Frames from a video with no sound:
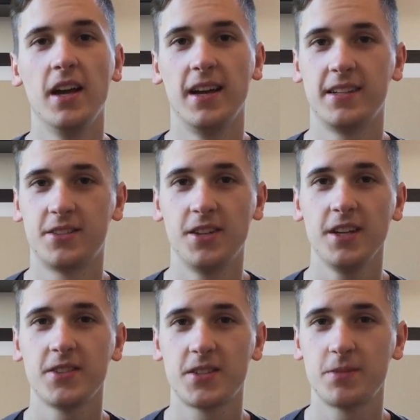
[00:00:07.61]
and
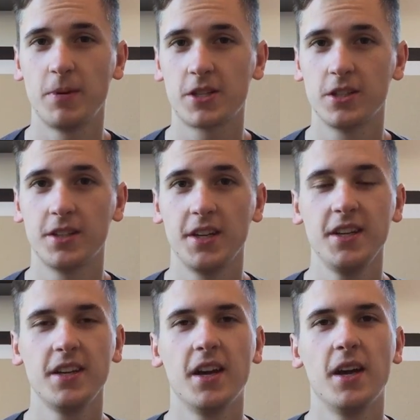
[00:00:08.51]
today is a special
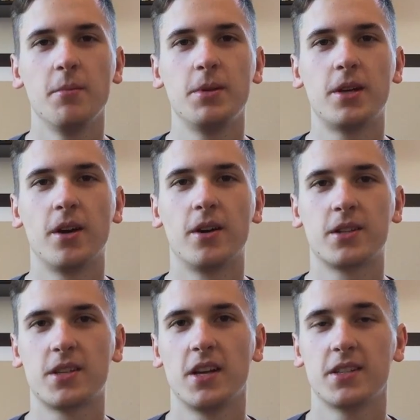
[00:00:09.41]
day because